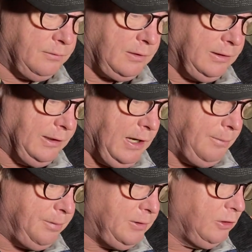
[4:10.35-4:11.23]
clean
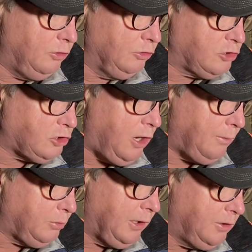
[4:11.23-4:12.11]
up the old
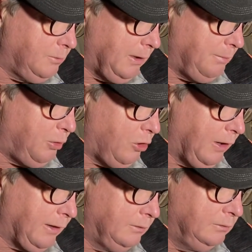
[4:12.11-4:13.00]
shop where I do my
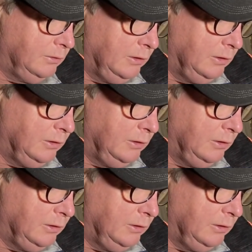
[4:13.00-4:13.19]
porting